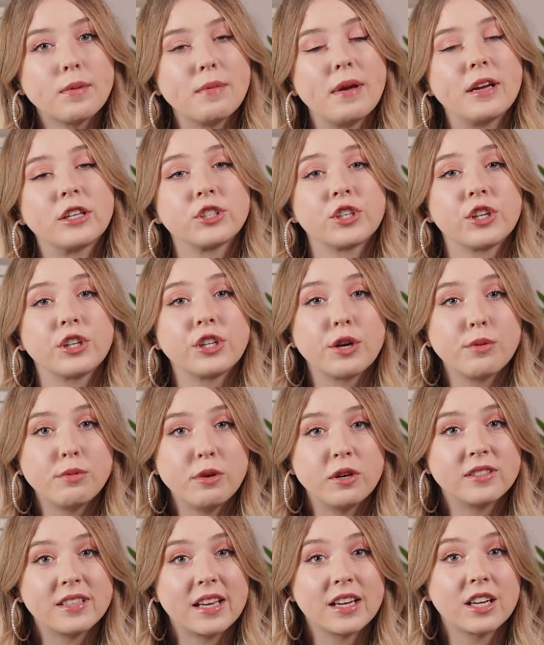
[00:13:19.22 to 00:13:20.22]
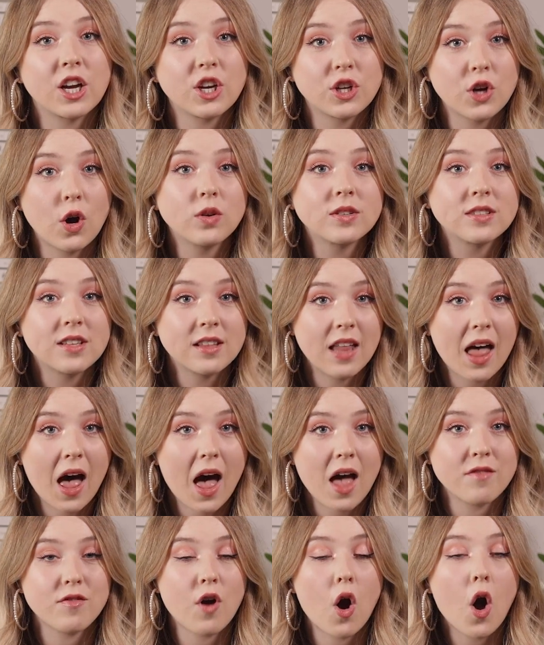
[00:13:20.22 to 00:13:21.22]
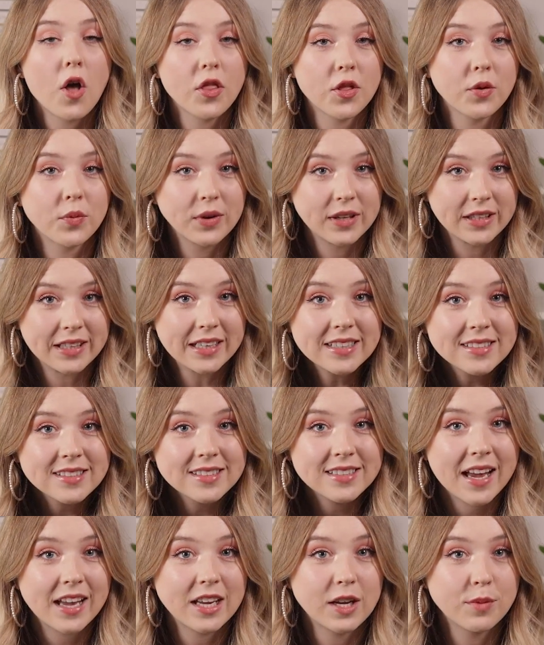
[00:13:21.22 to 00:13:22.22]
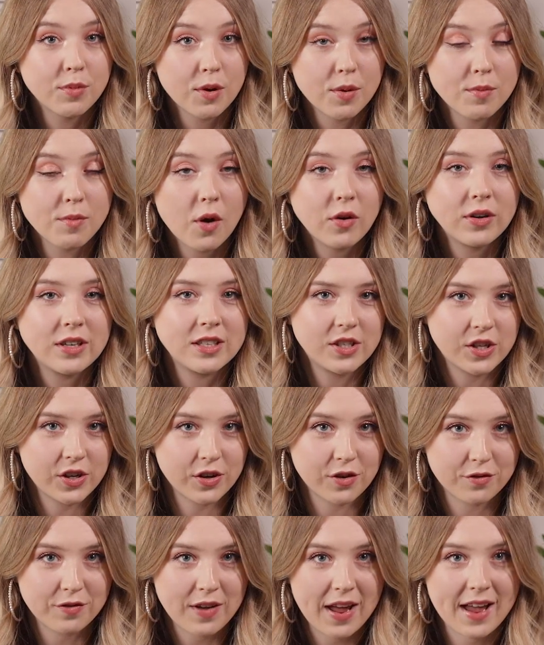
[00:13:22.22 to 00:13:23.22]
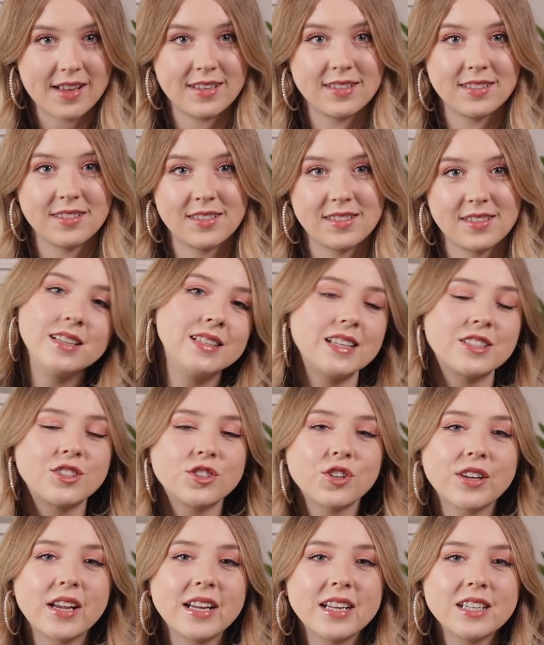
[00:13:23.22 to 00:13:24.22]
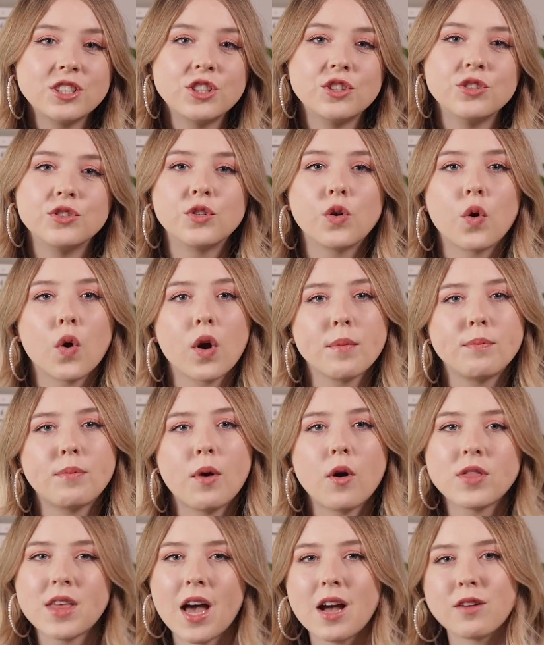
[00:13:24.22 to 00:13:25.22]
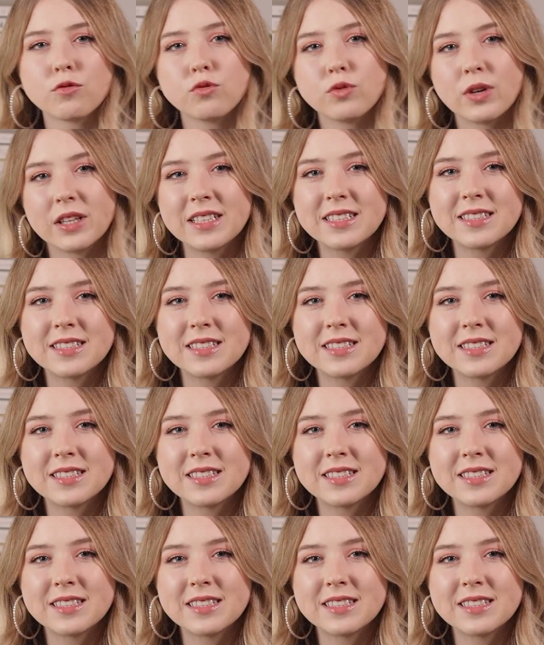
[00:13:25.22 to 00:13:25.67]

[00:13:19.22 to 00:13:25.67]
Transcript: to make sure your music goes live on the release day you promote it to your fans. DistroKid and TuneCore both have really